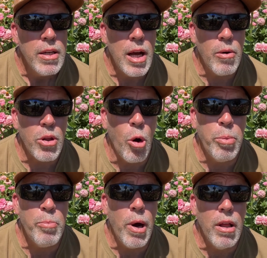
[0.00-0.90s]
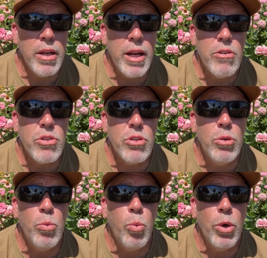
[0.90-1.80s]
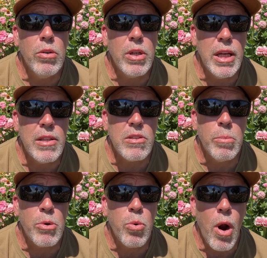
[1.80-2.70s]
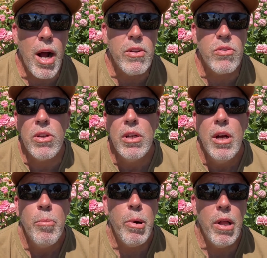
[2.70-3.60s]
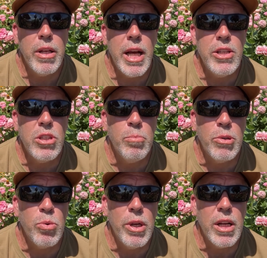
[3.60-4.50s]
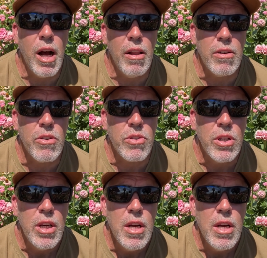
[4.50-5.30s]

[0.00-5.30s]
Now, with open pollinators, you will get some cross pollination between colors.